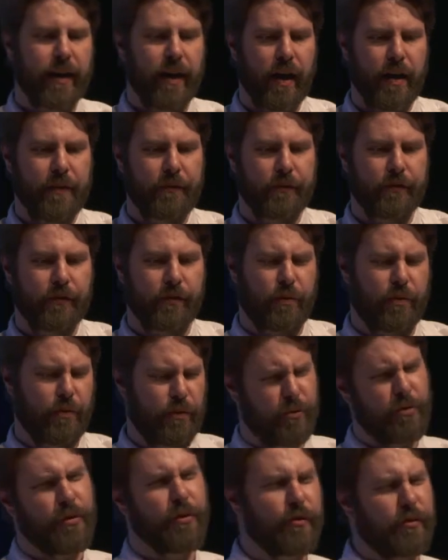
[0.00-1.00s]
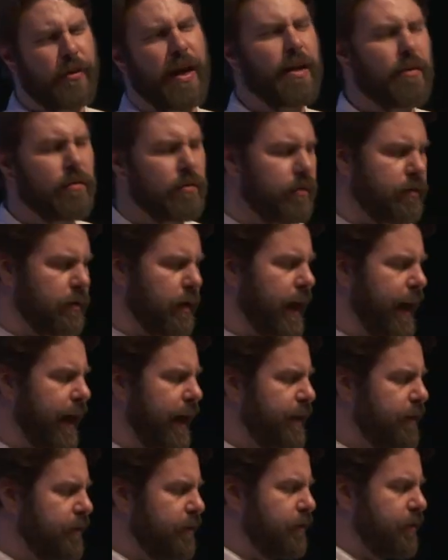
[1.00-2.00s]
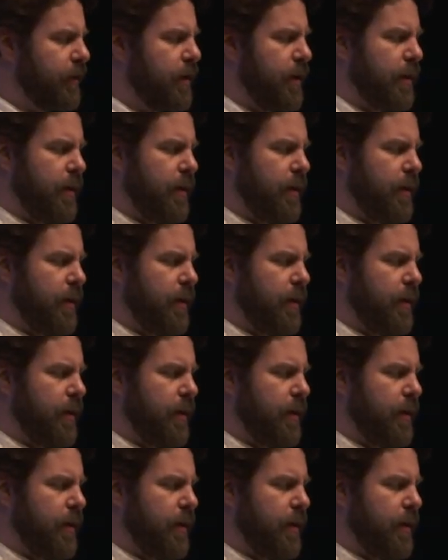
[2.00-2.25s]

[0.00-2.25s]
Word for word: lives through sound. And